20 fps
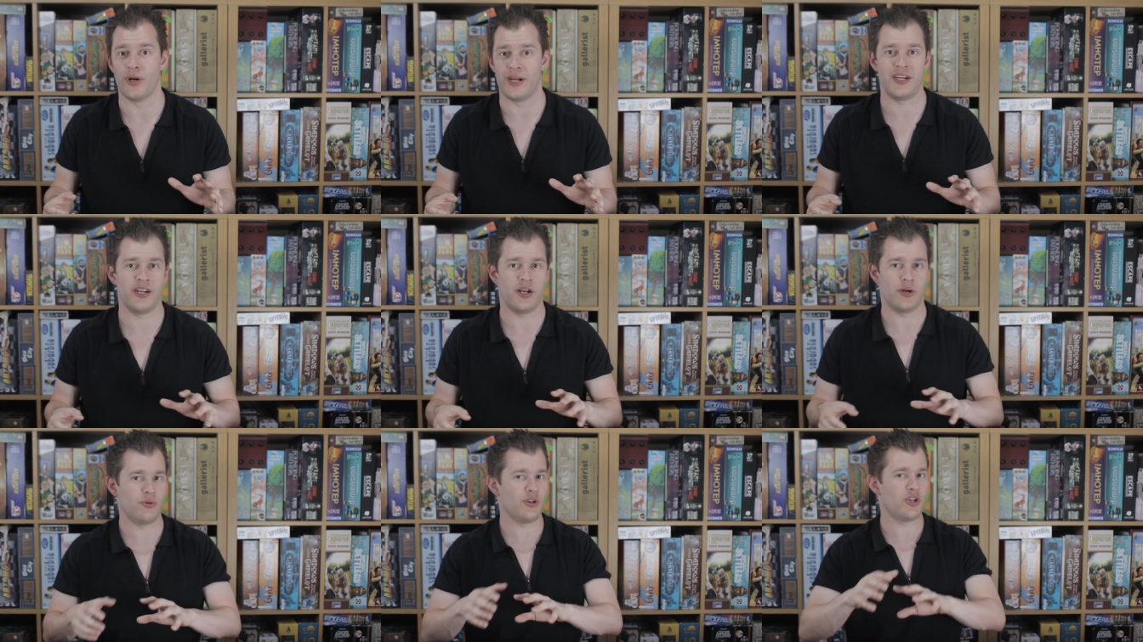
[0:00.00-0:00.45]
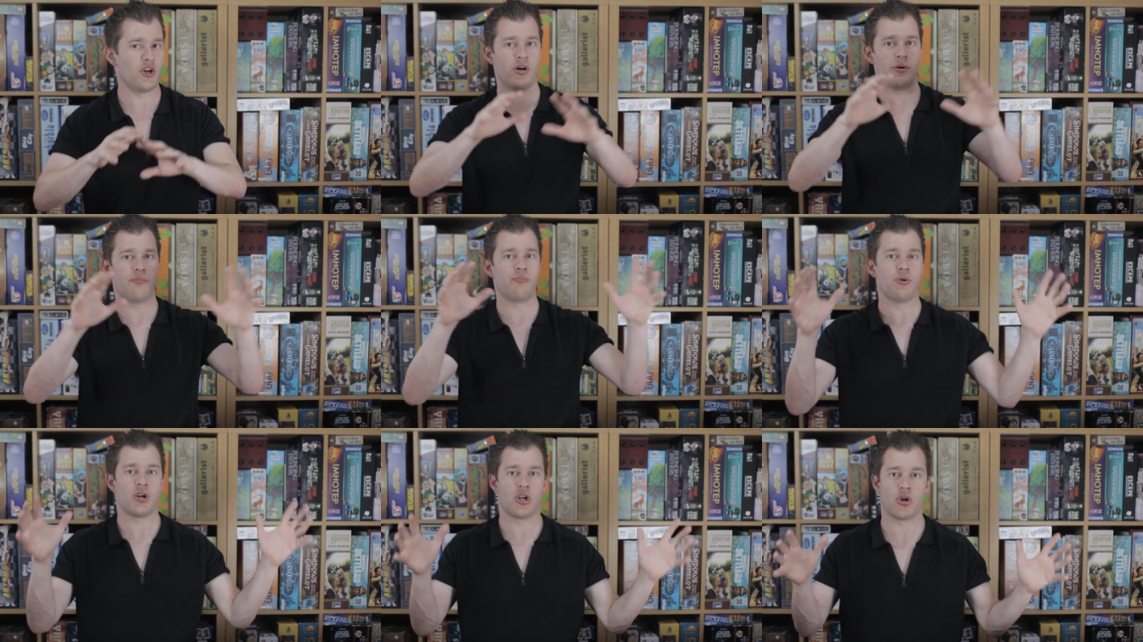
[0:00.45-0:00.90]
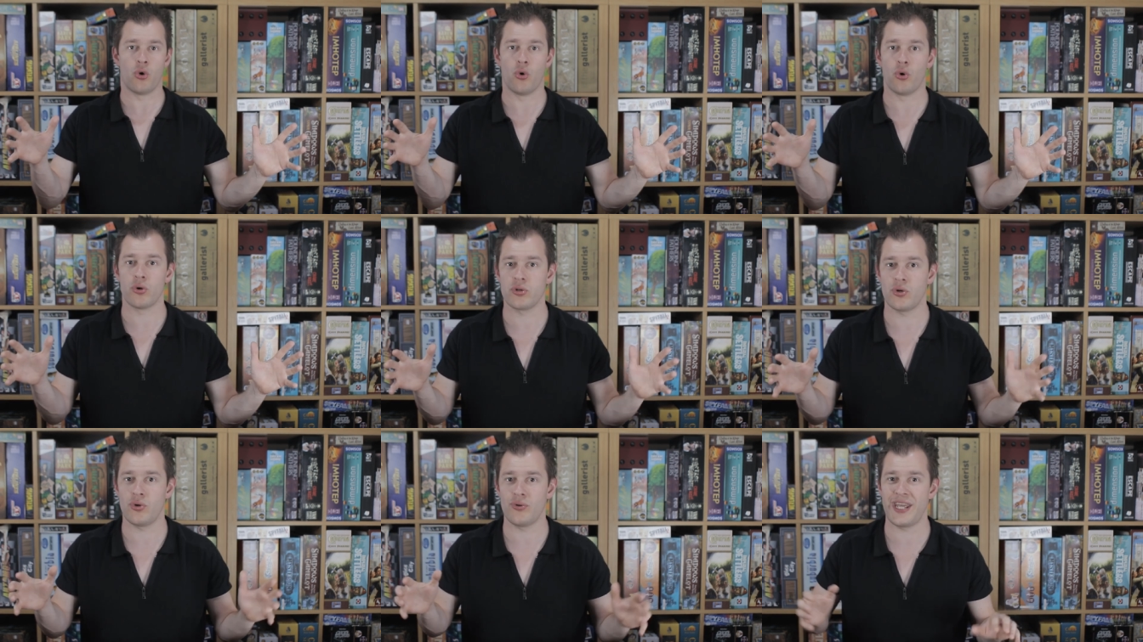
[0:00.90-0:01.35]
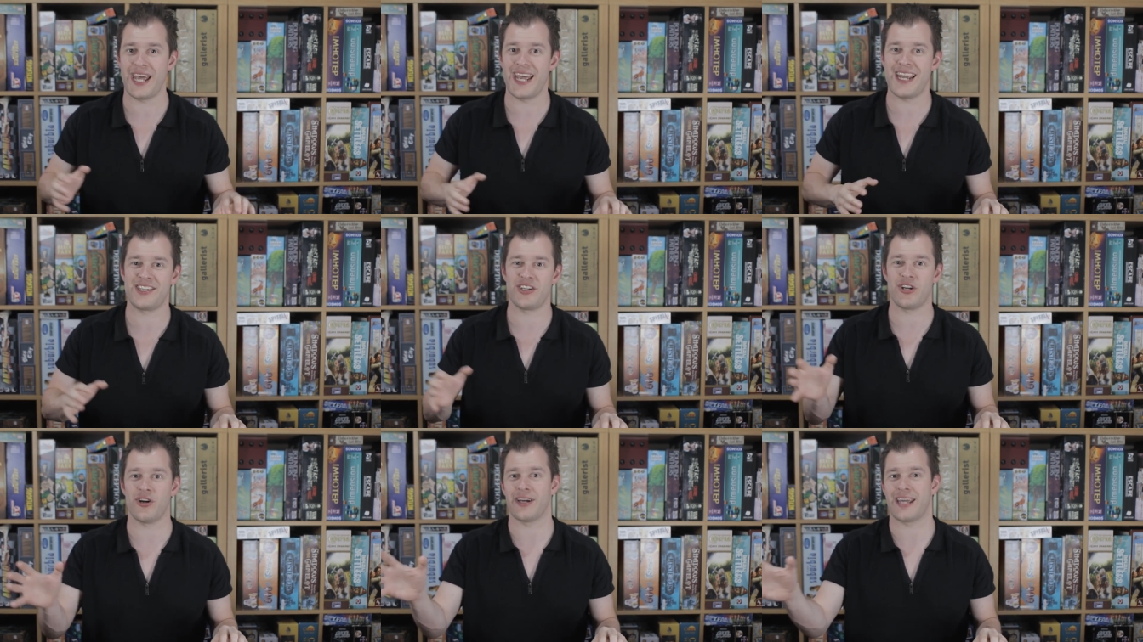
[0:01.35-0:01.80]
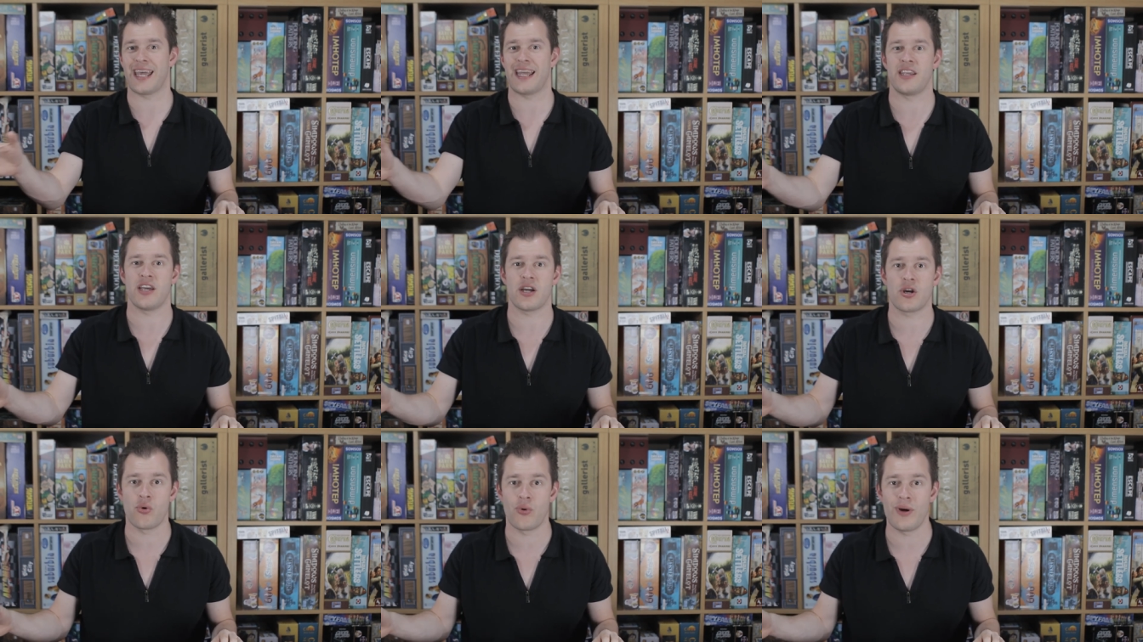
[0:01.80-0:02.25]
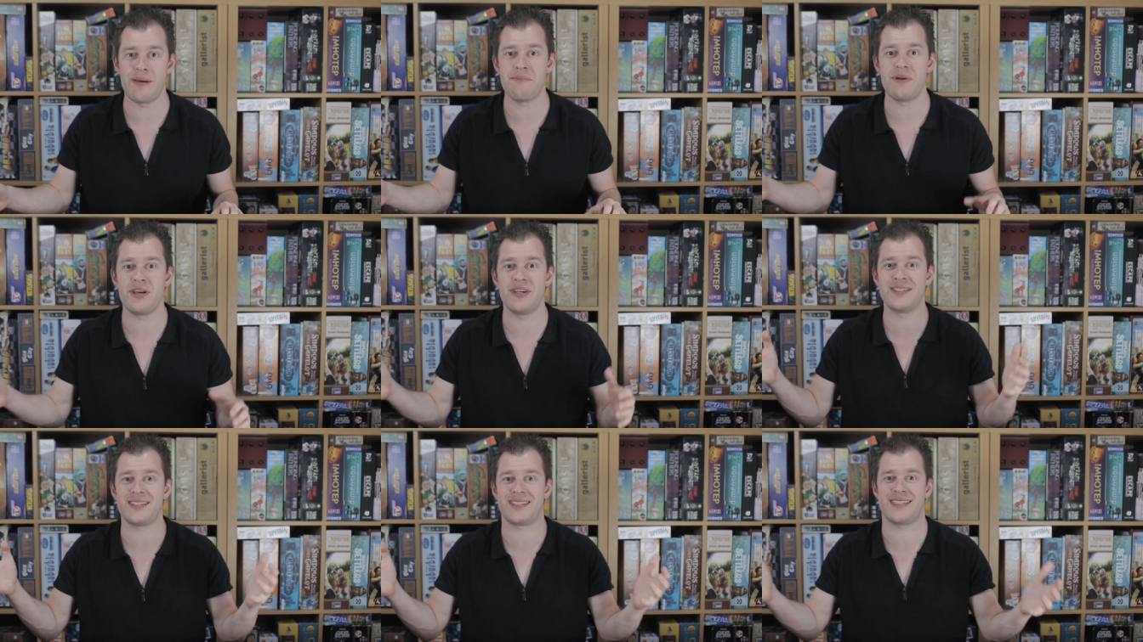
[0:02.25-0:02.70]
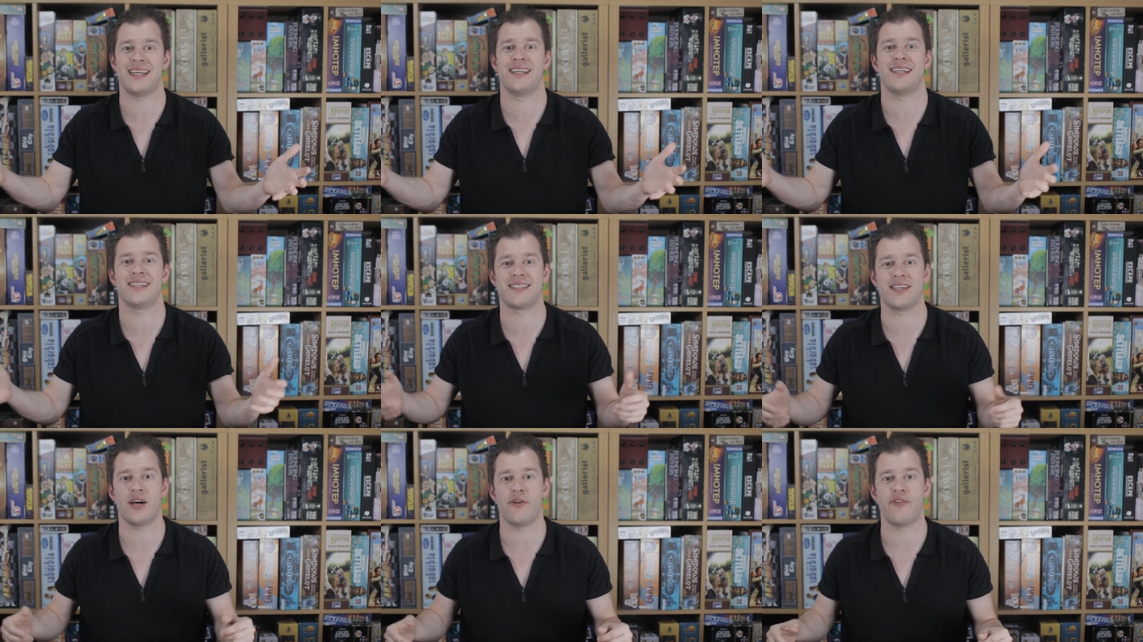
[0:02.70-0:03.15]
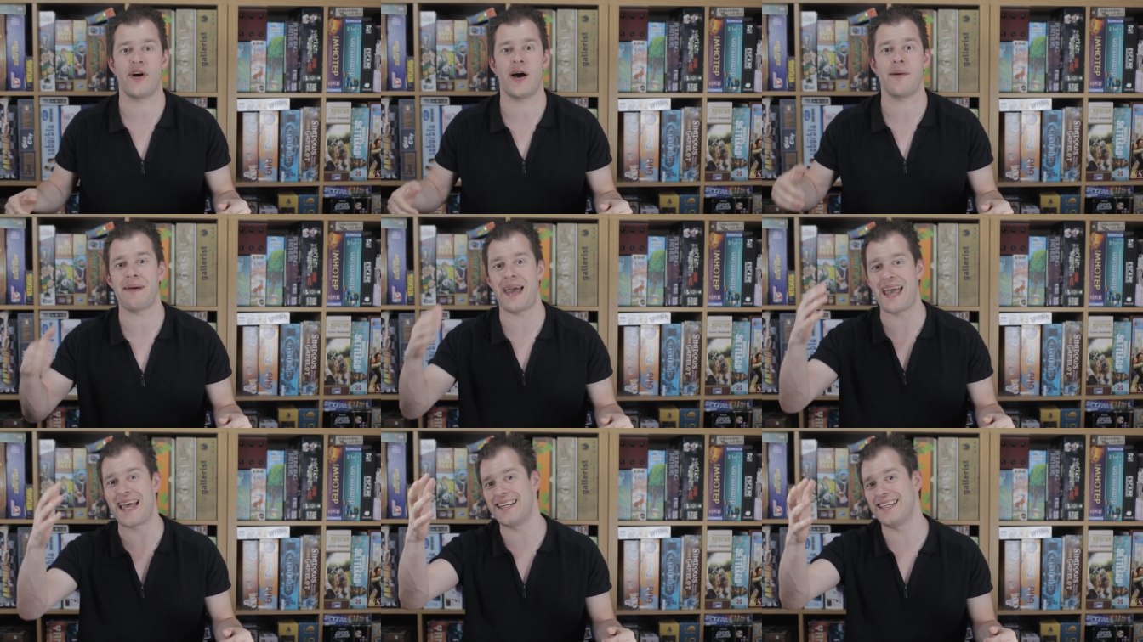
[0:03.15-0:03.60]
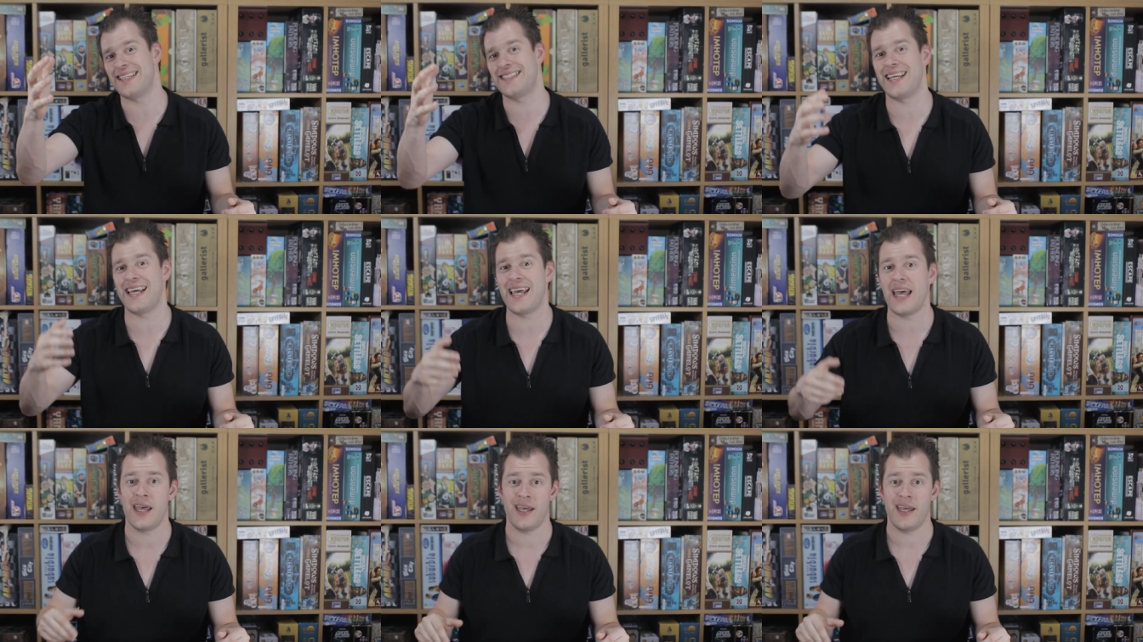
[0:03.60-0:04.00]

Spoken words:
You know, you got to record all this, you got to get the equipment, set yourself up, edit it.